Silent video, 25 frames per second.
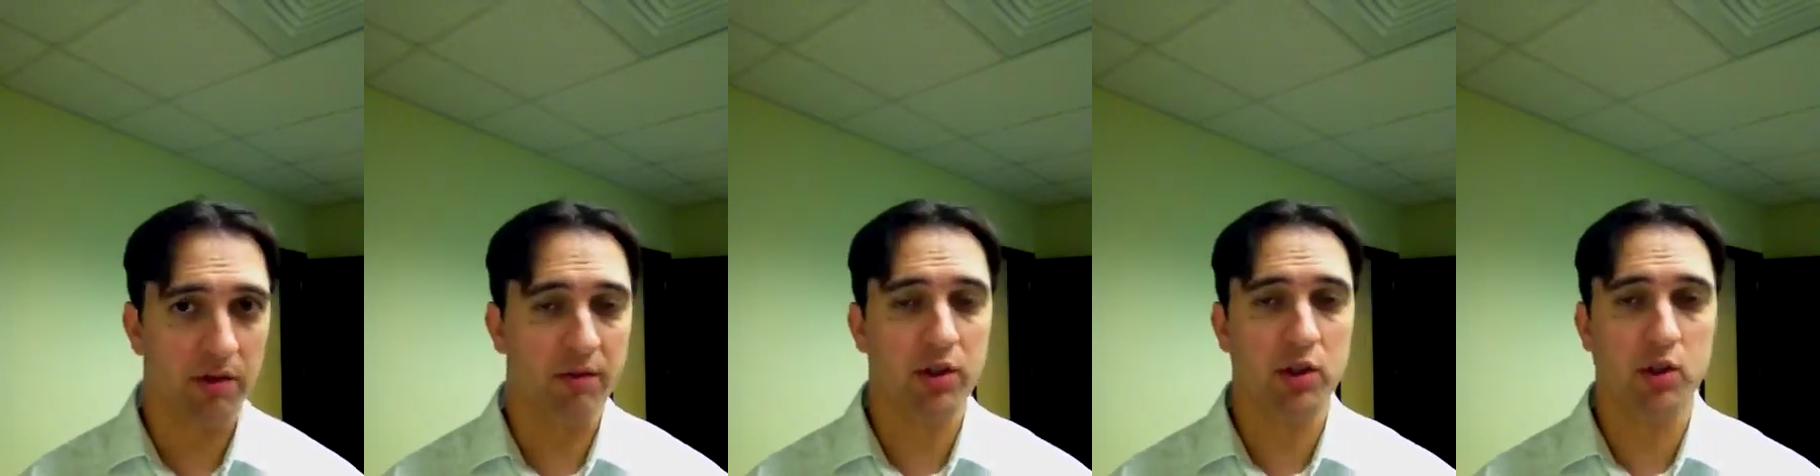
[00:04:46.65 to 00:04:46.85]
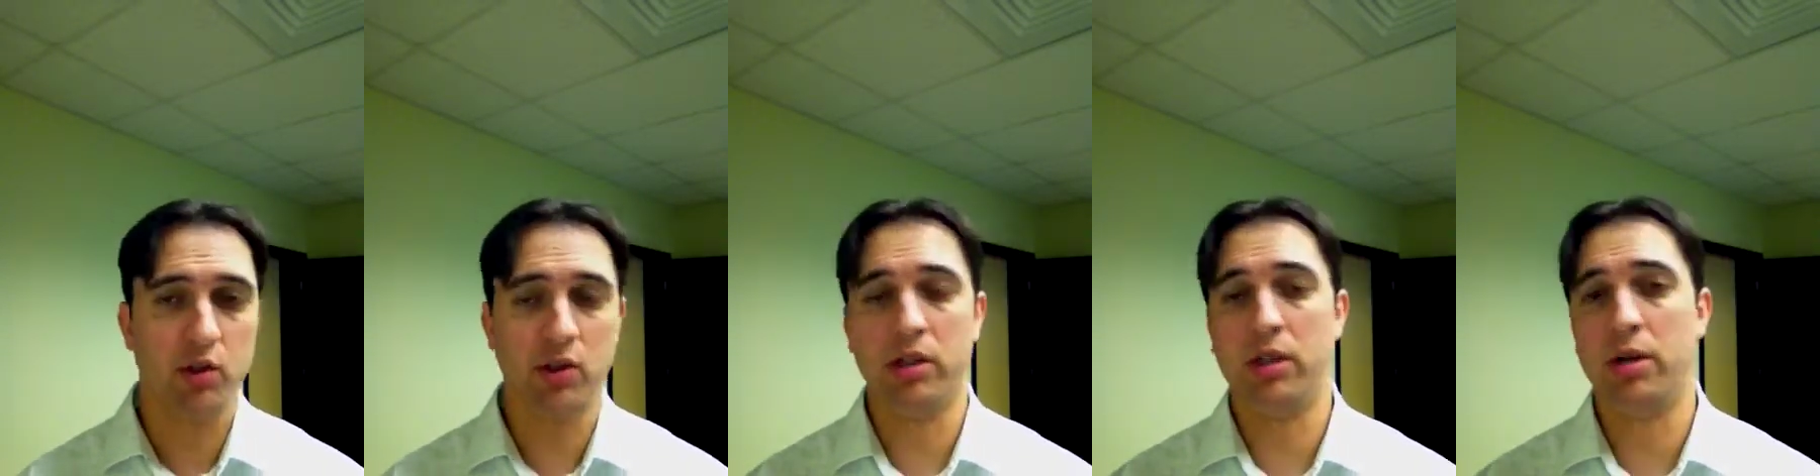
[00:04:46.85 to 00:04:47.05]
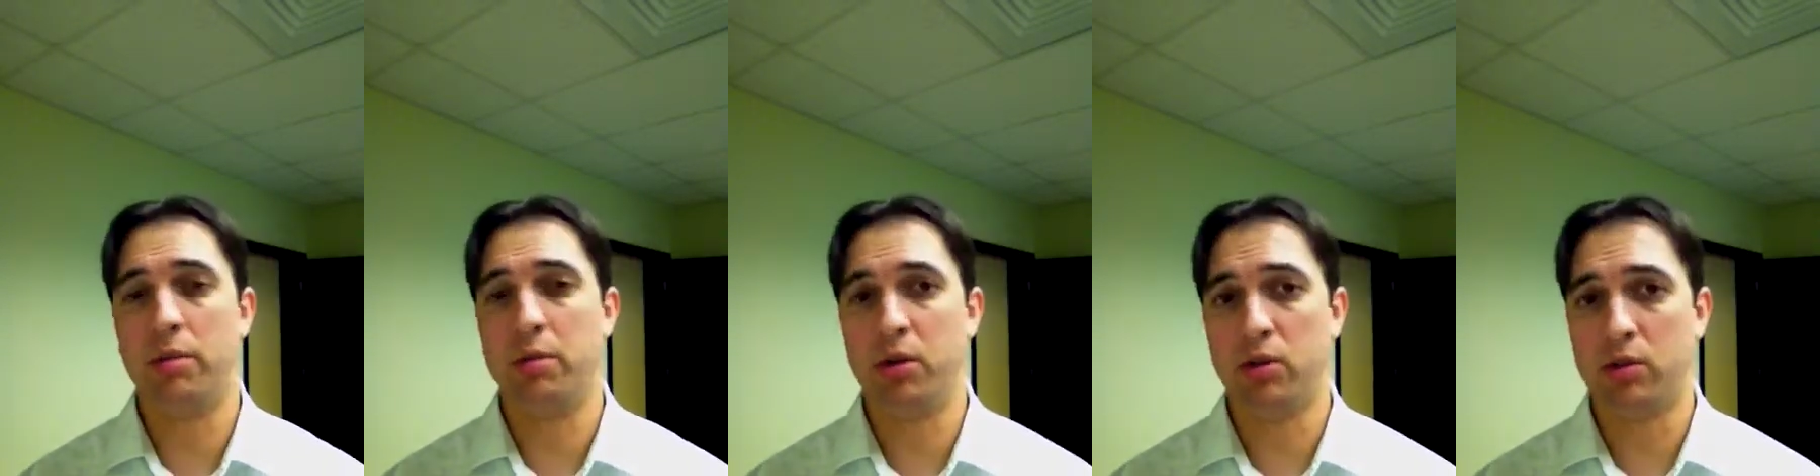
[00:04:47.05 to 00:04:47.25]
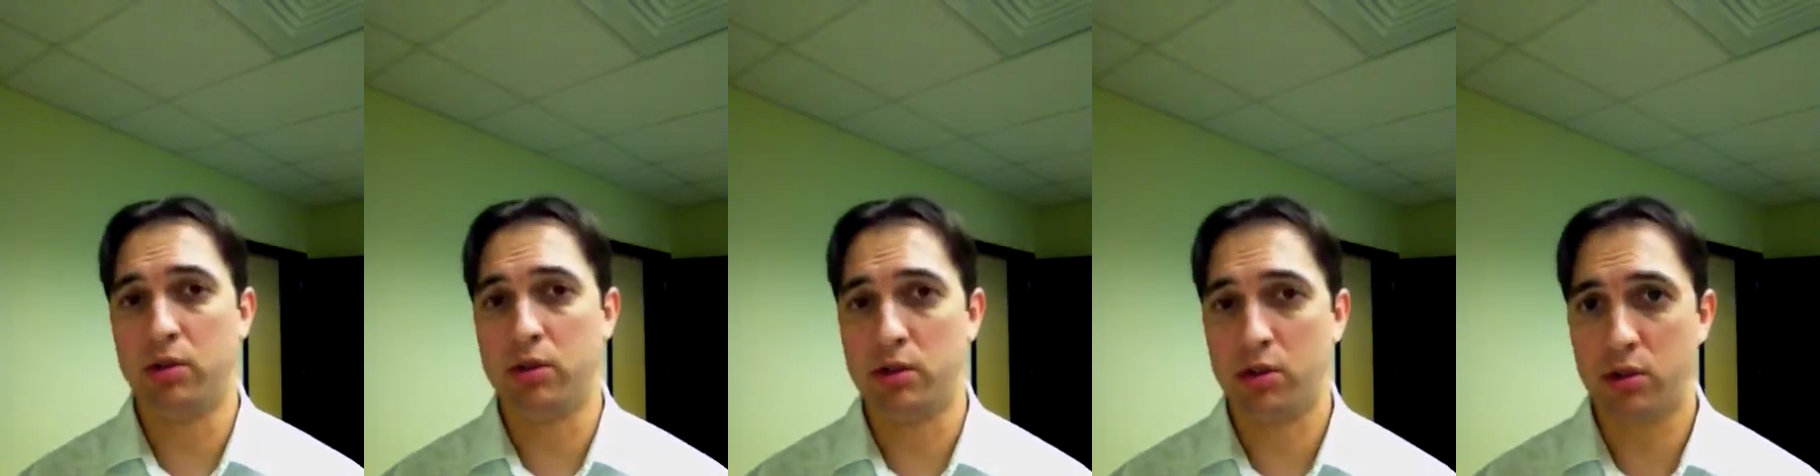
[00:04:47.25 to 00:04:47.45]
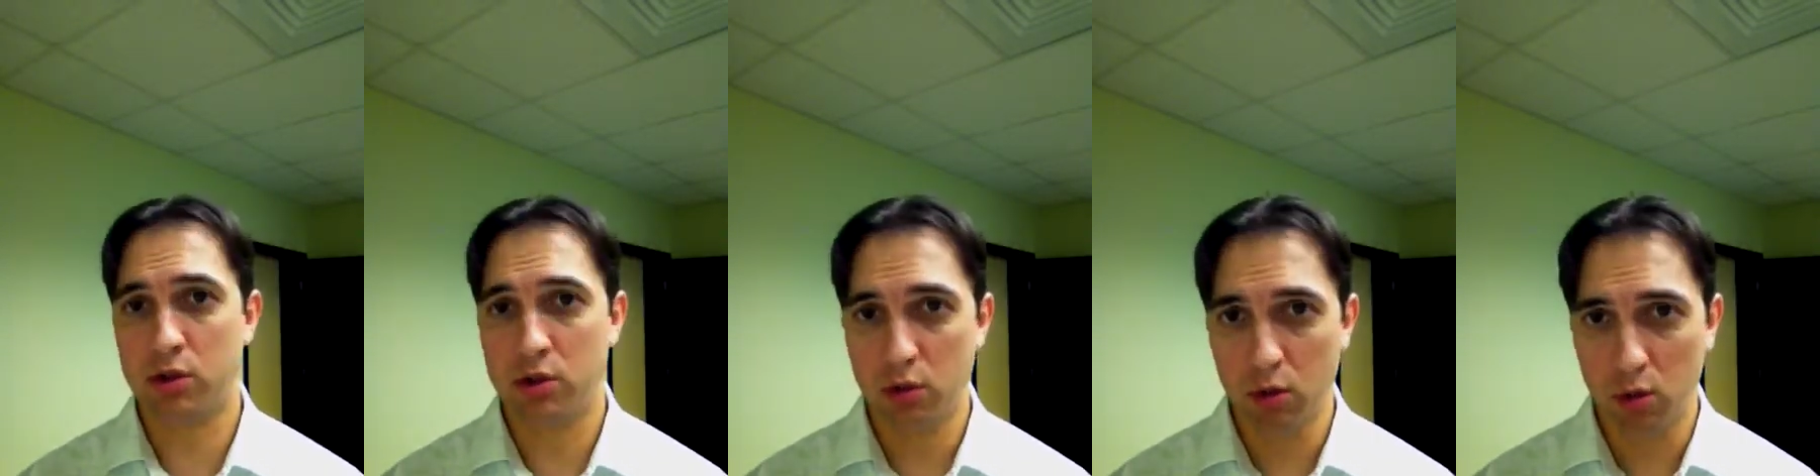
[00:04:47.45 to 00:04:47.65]
eventually to build a
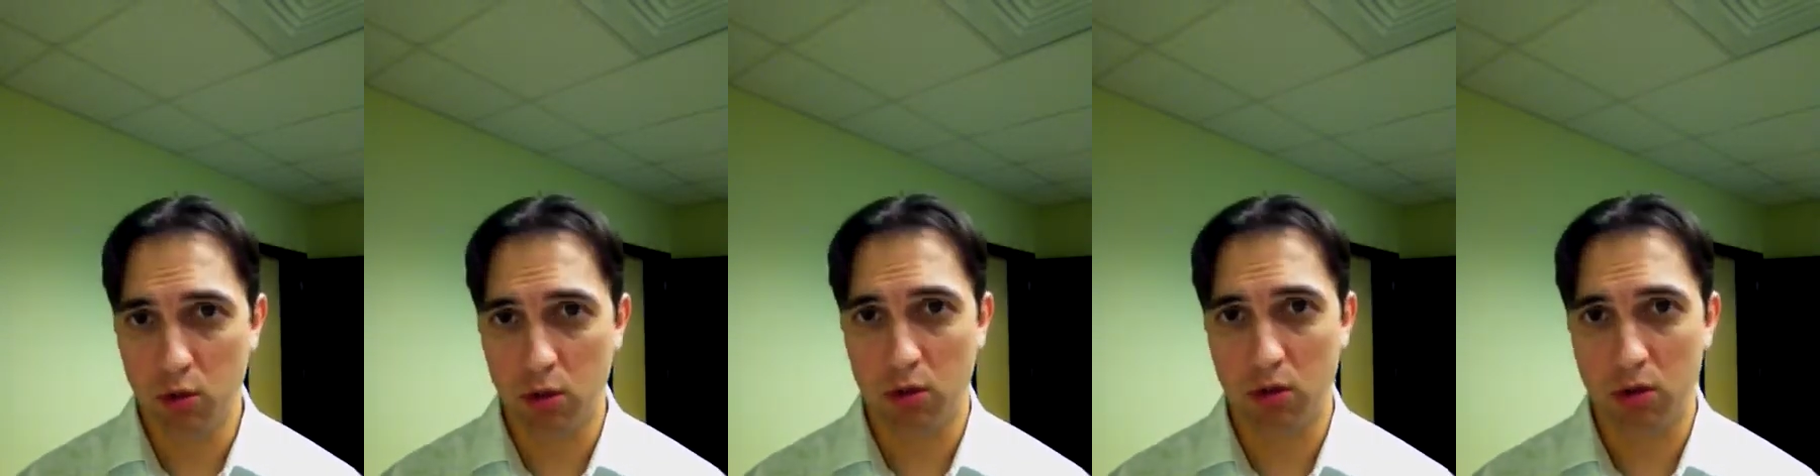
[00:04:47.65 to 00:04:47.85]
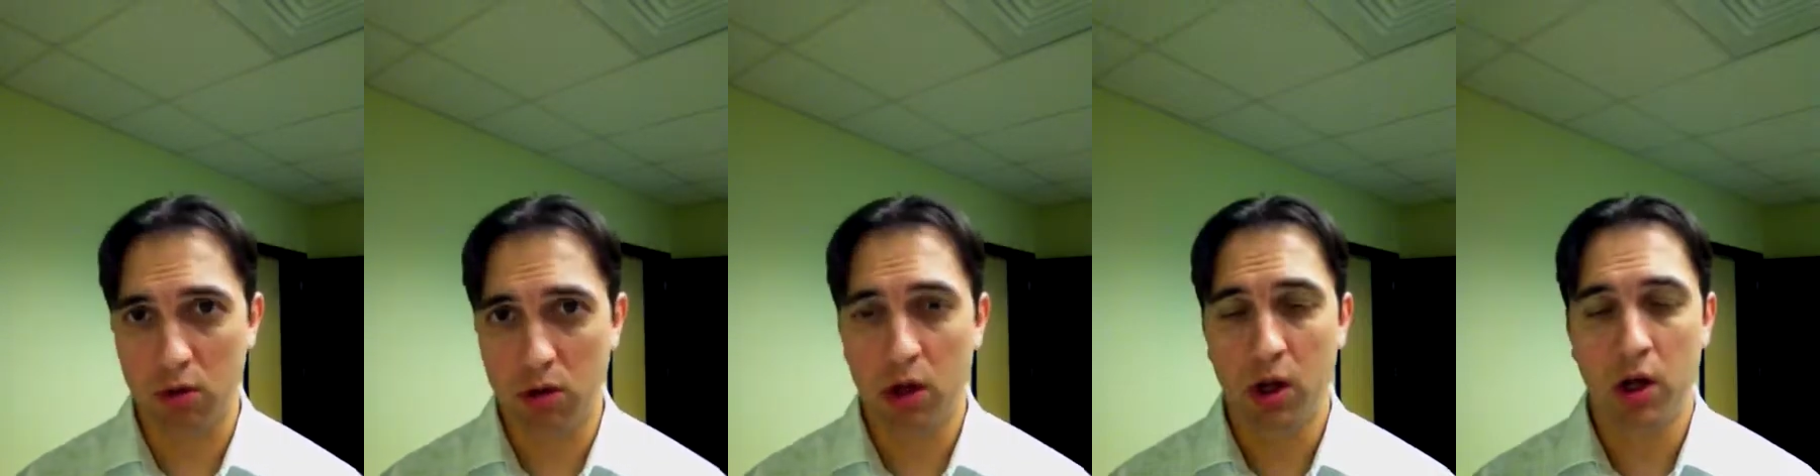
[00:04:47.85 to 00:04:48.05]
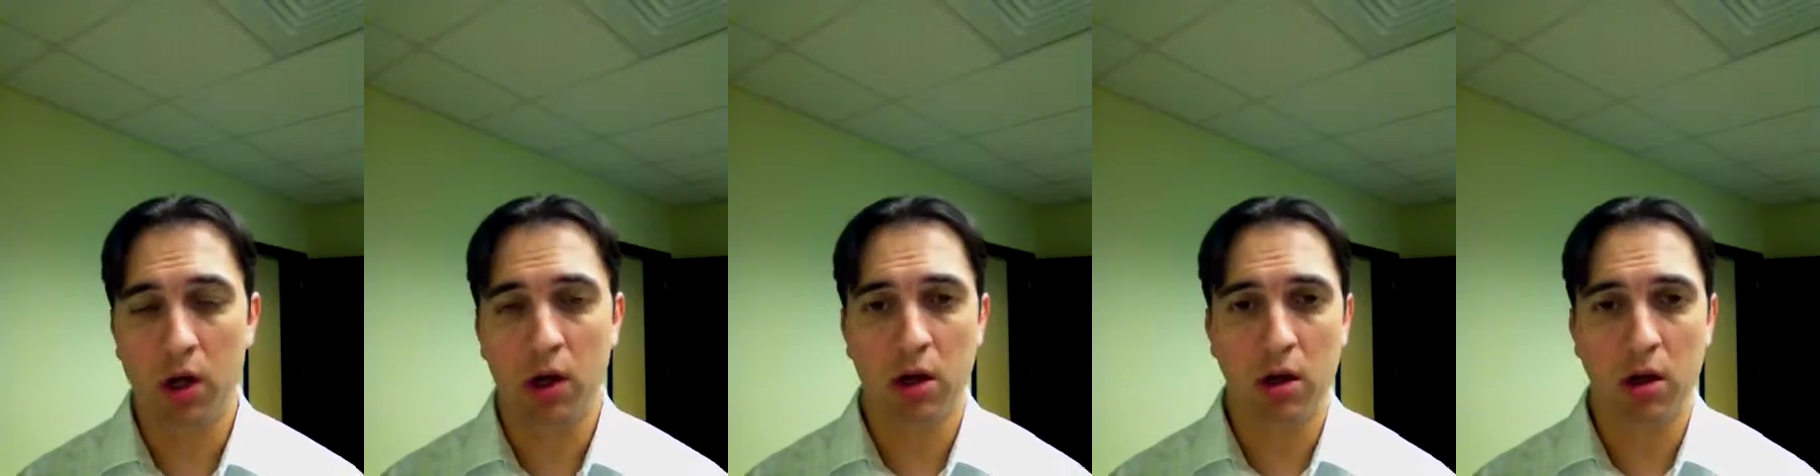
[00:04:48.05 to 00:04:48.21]
school